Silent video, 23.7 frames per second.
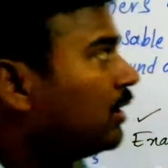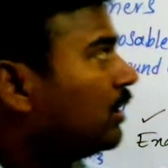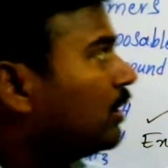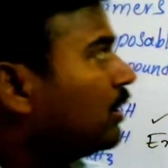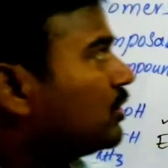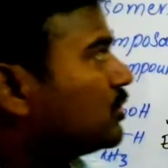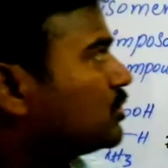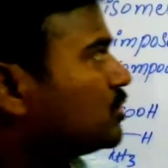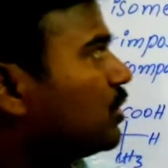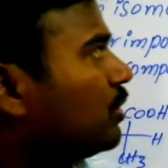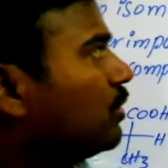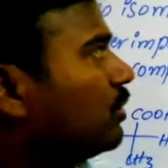
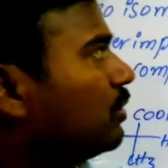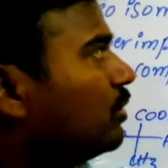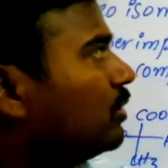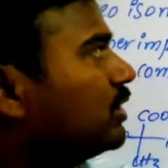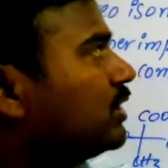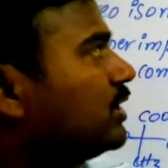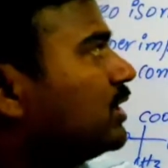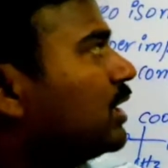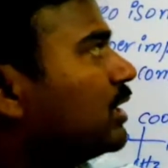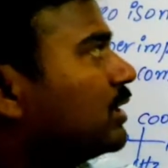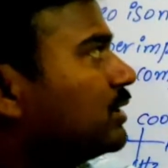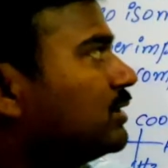So
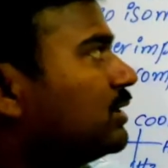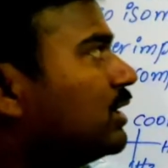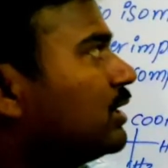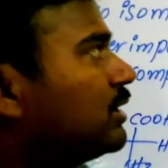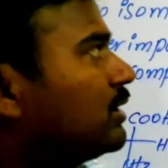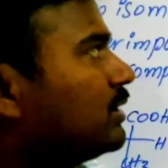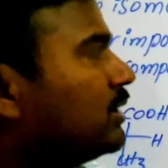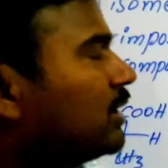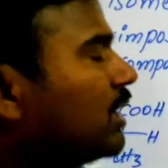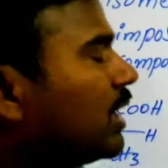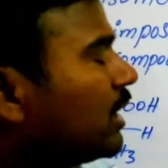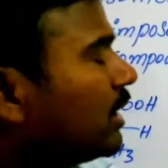here
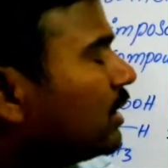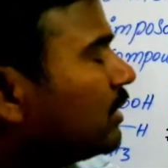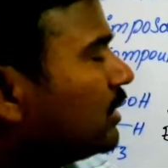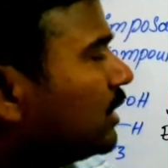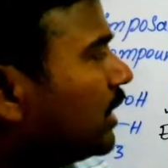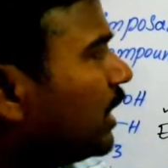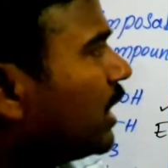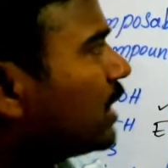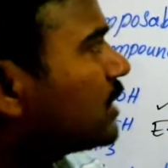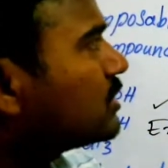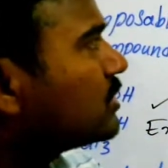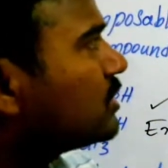the
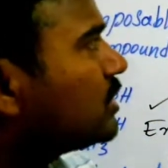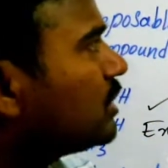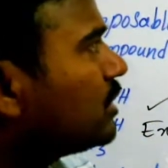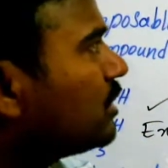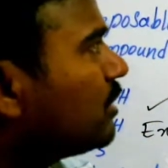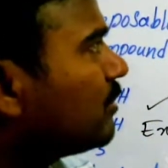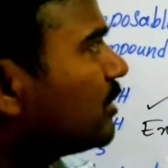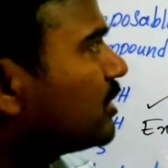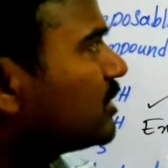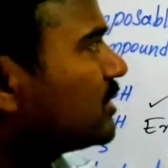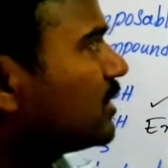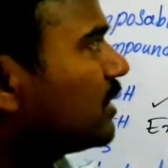
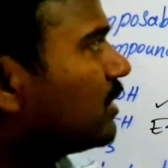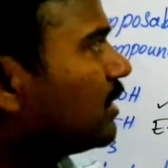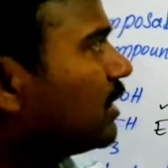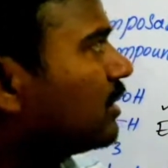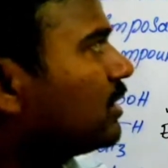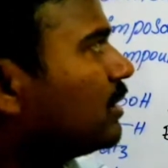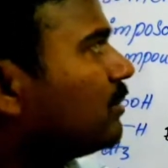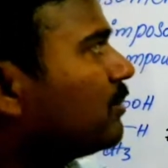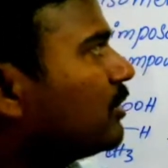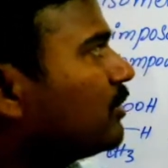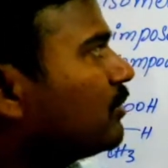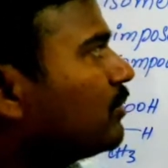diastereomers are
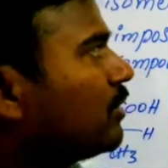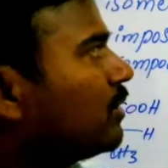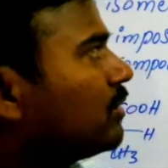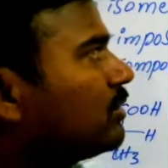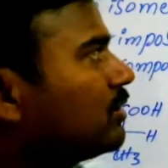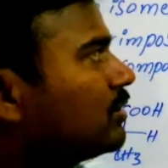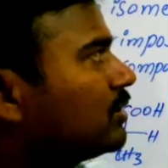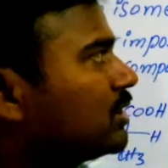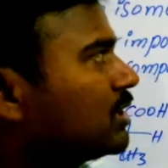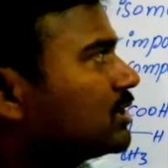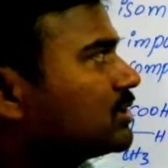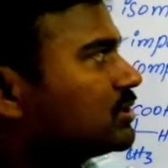nothing but what?
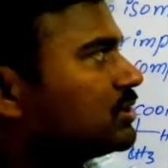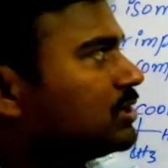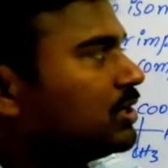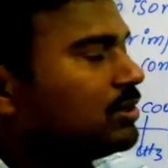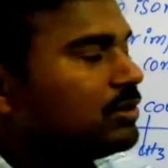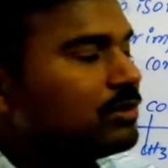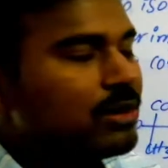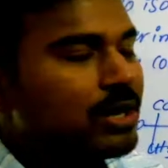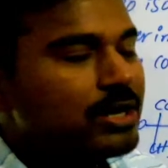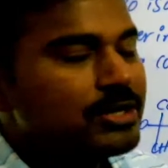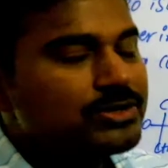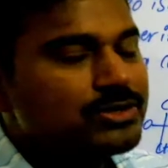The
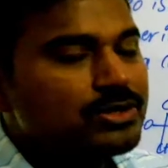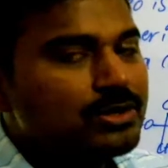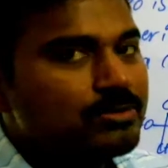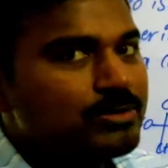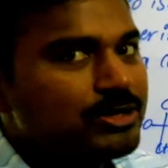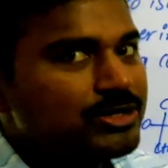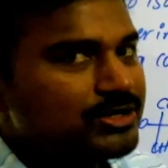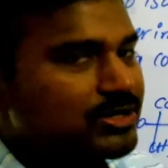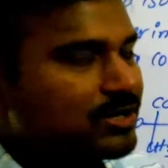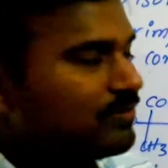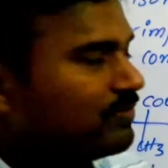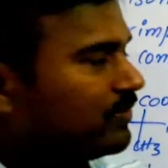
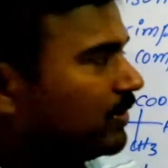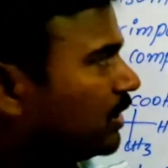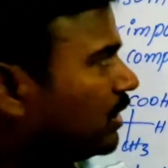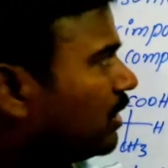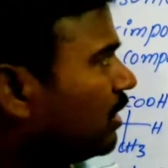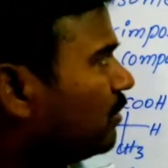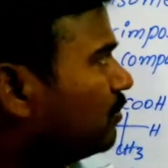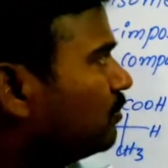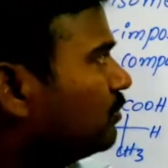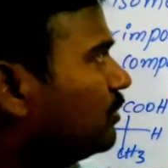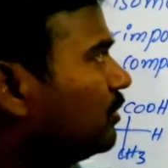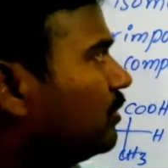stereoisomers of a
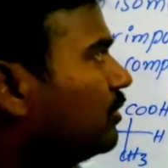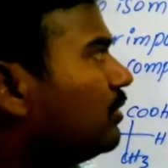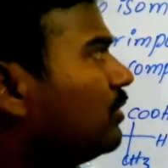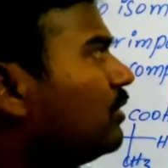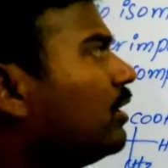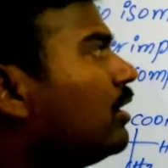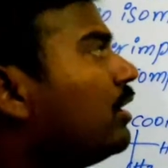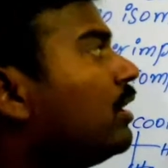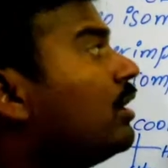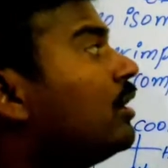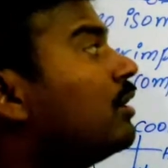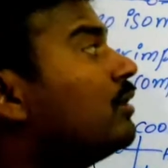compound
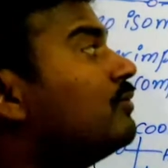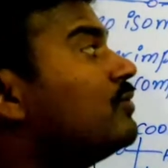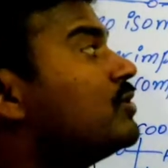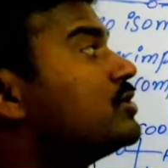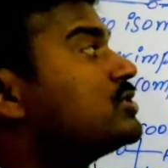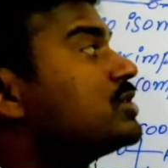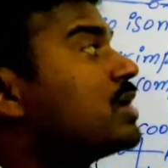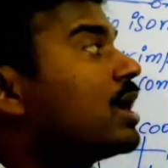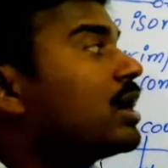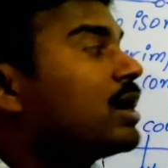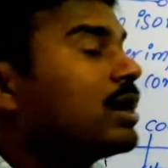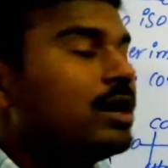which
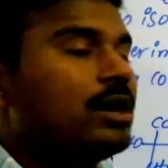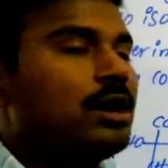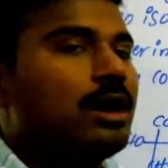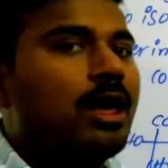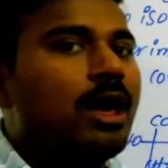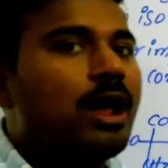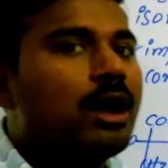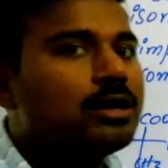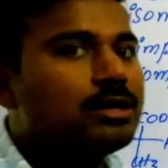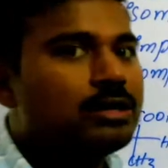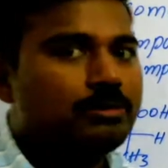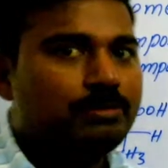are
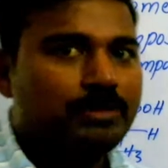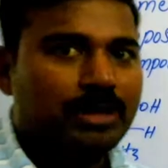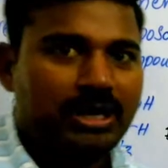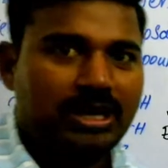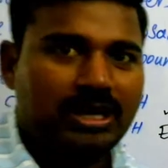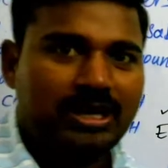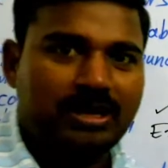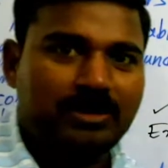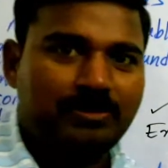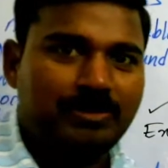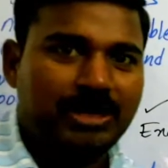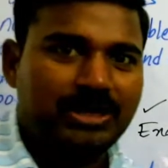not mirror
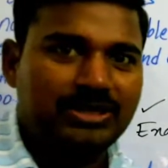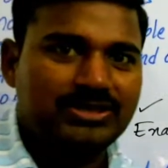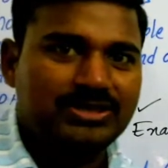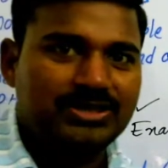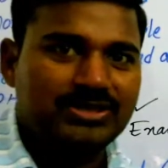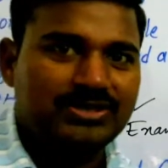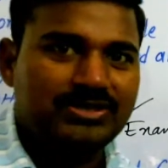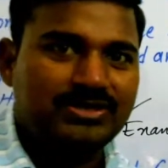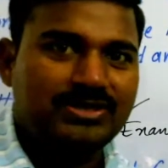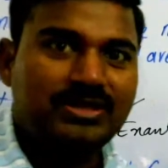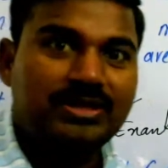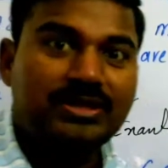
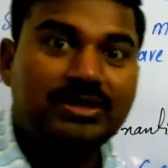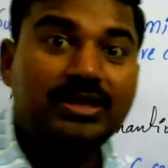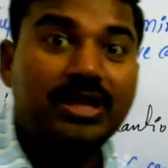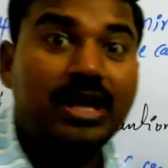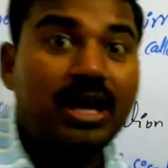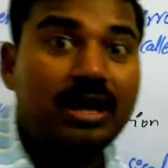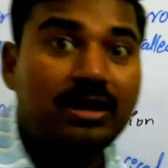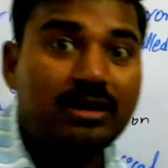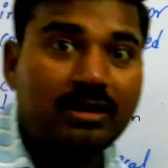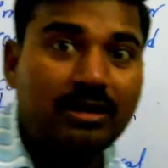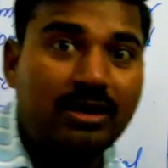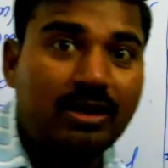images. They
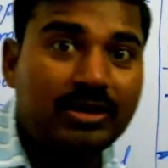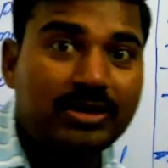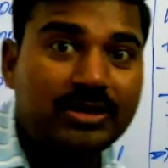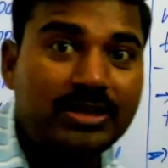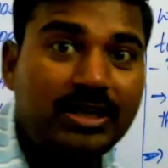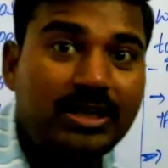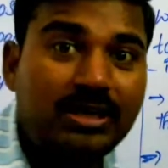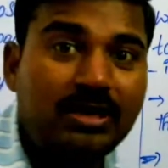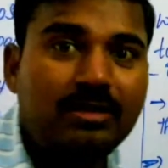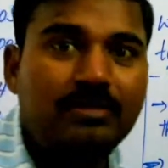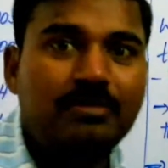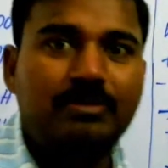are not
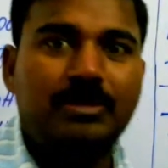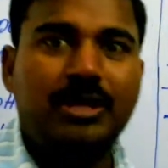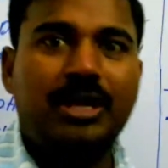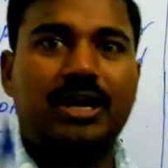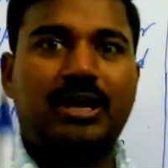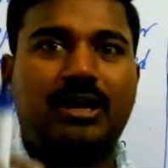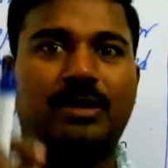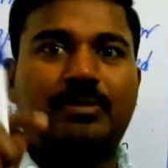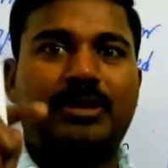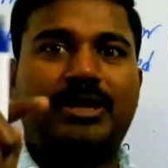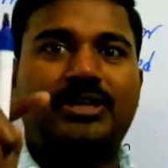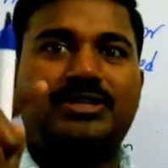the mirror
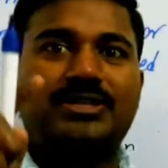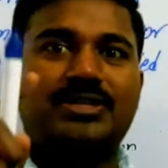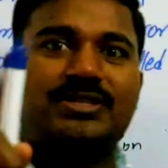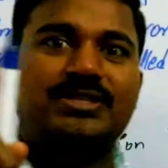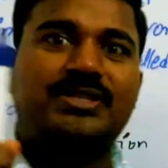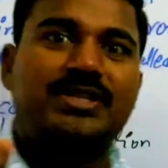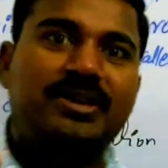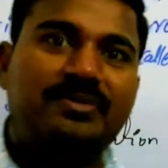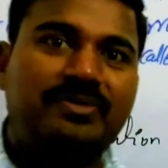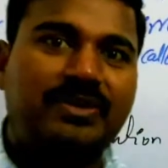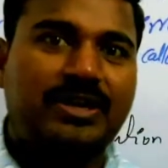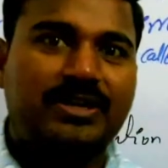images.
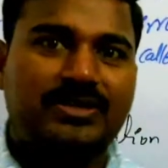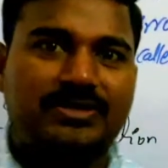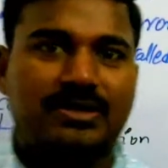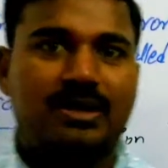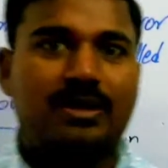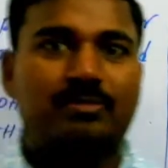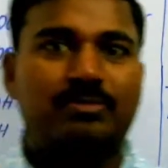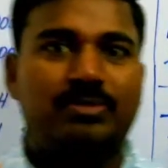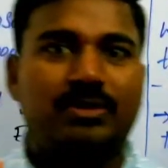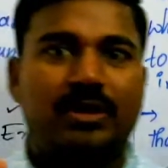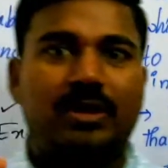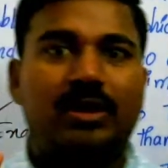Say for
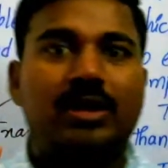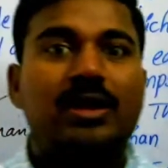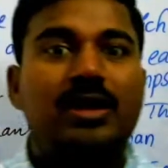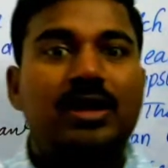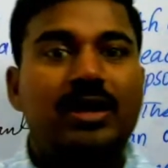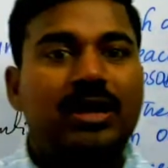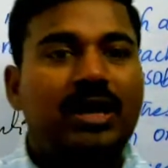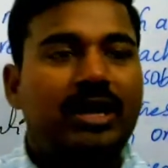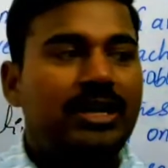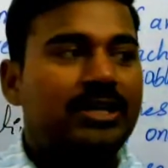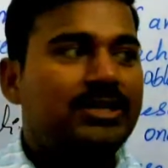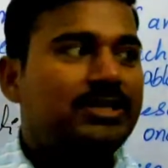example,
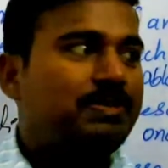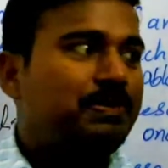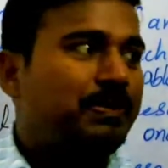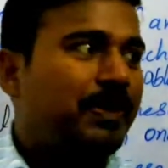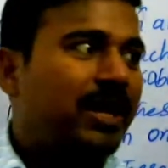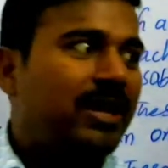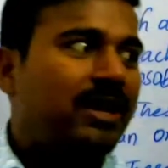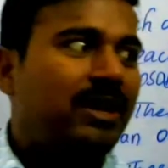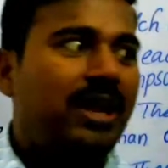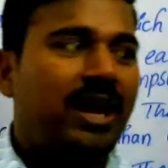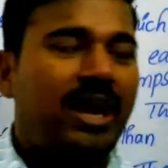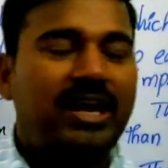it is
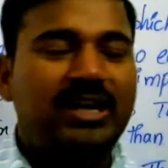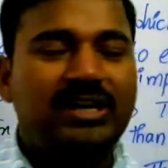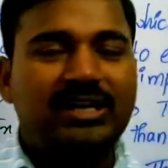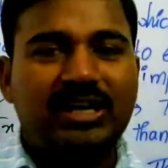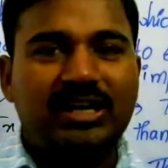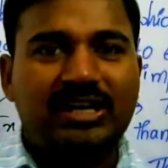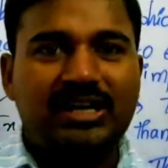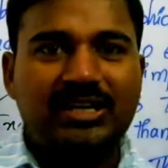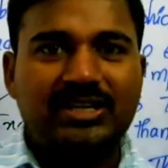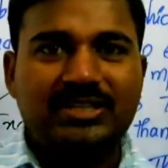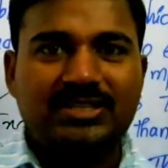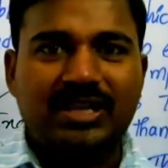pen and it
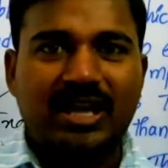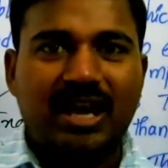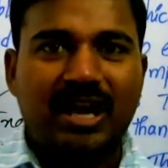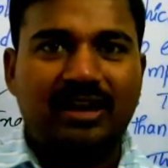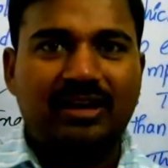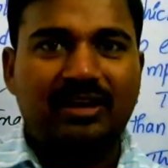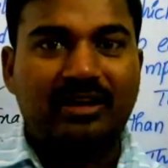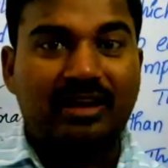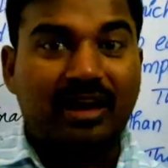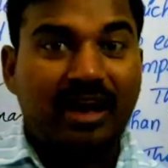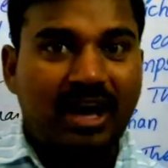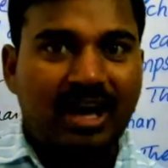is hand.
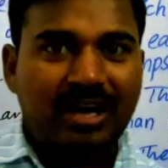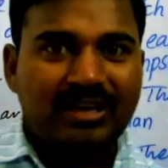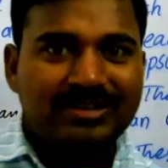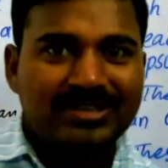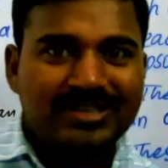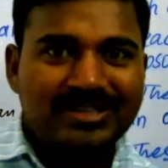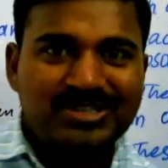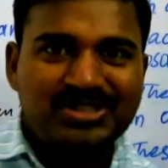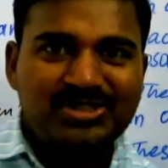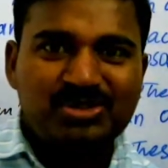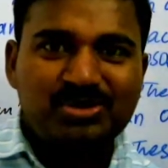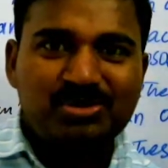Are
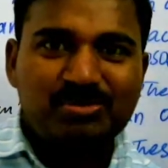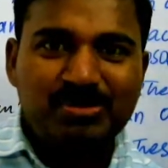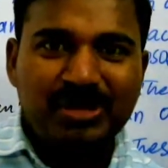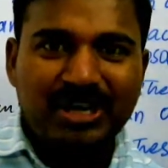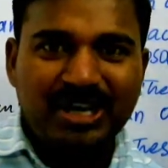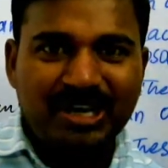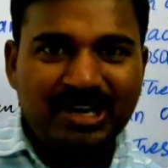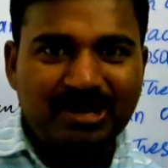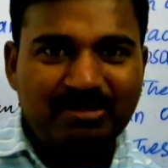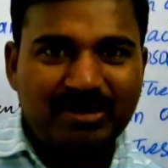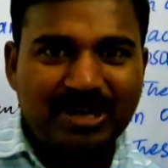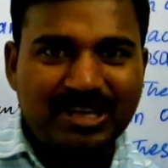these two mirror
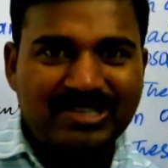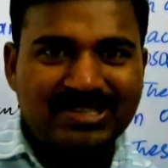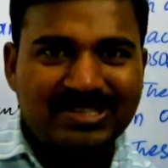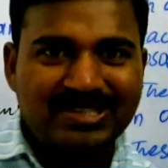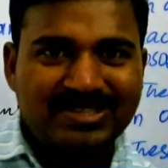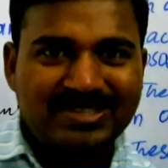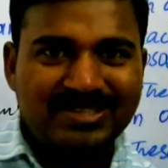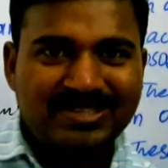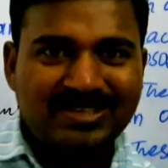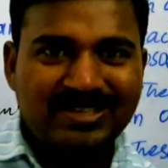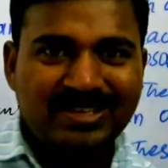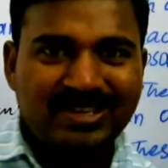
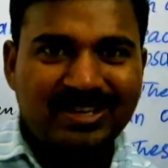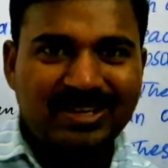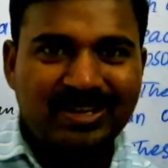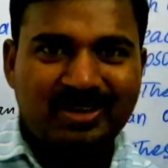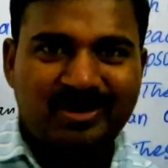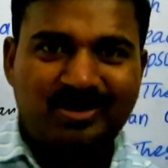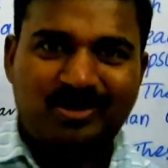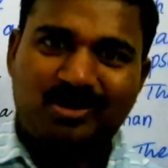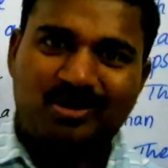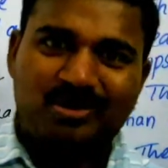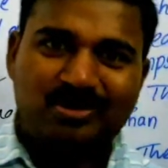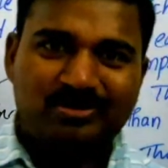images?
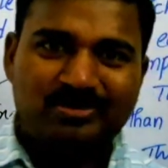No.